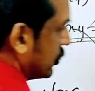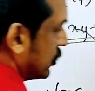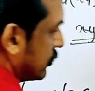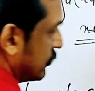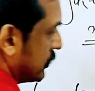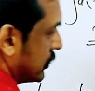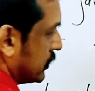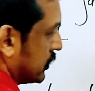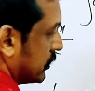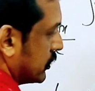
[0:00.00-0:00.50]

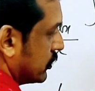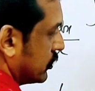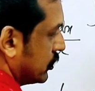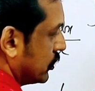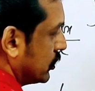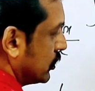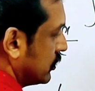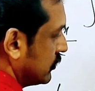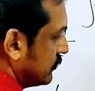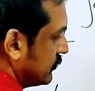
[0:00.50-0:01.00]
to 1 is
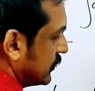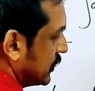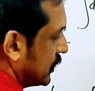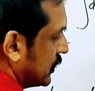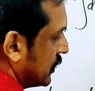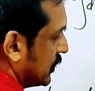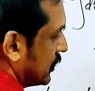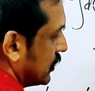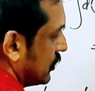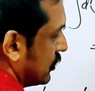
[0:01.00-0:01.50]
no.
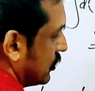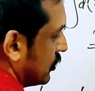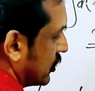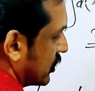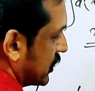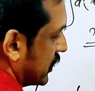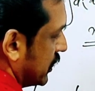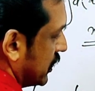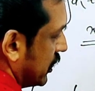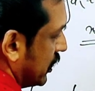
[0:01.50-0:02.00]

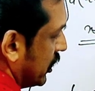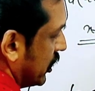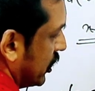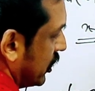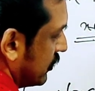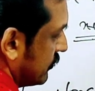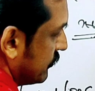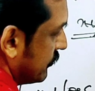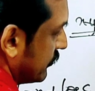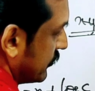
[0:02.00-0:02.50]
Okay,
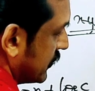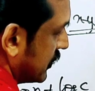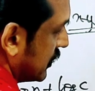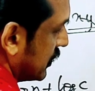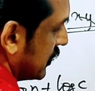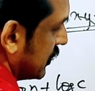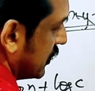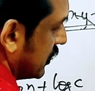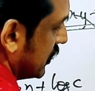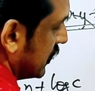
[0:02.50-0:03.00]

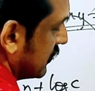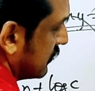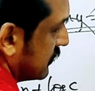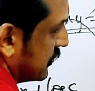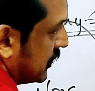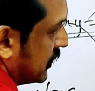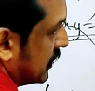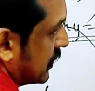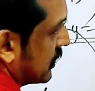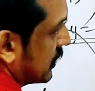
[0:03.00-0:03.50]
is
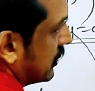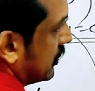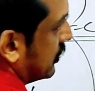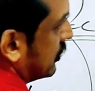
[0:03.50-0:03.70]
equal